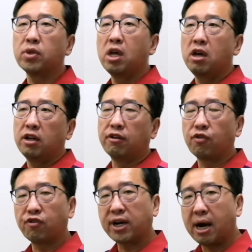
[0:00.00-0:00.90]
Now for
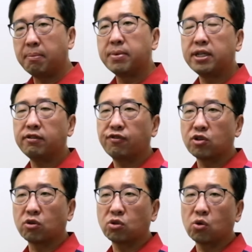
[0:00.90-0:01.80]
common,
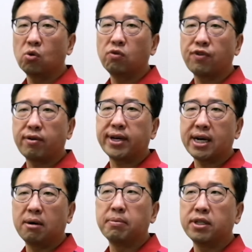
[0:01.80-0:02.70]
so very
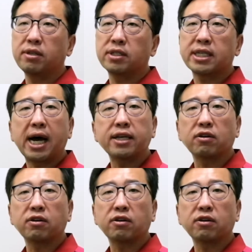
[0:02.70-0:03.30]
common size of